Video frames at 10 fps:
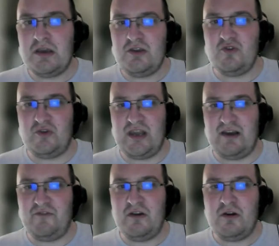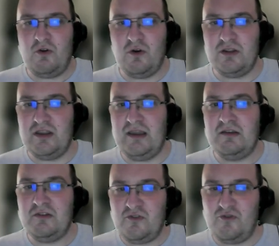you have only
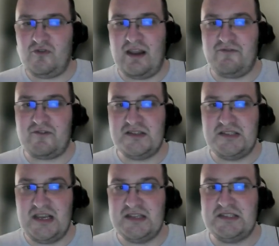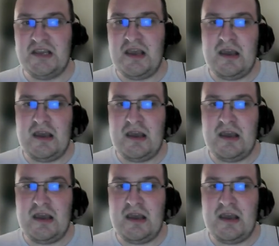2 references,